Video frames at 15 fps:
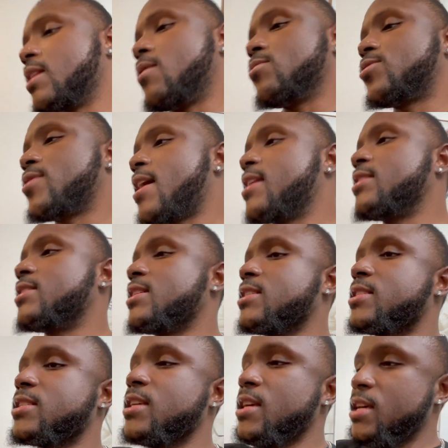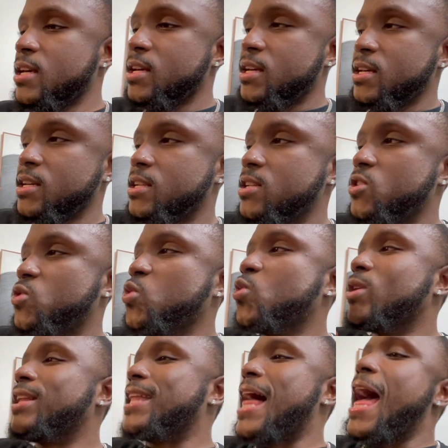Don't try to just do a
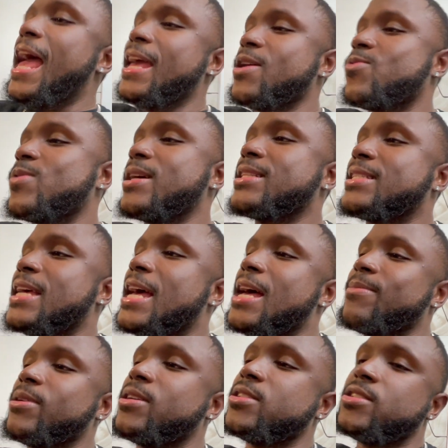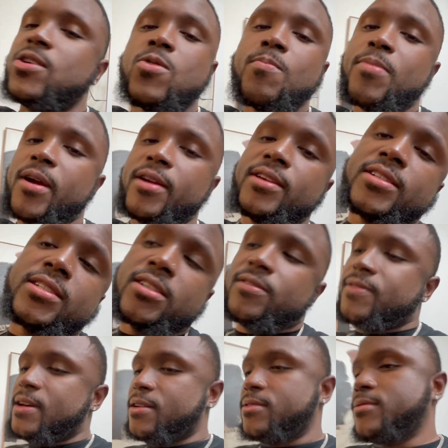lot at one time because you're going to burn yourself out.